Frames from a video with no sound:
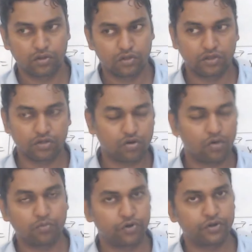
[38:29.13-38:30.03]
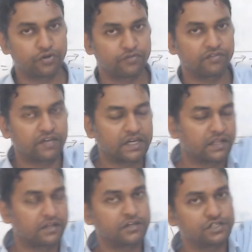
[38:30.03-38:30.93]
The component of a vector
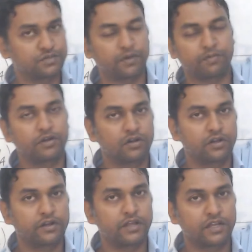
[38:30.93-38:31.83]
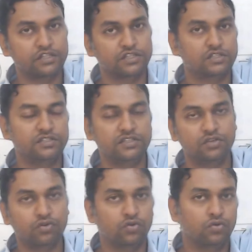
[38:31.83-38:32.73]
in its perpendicular direction is 0.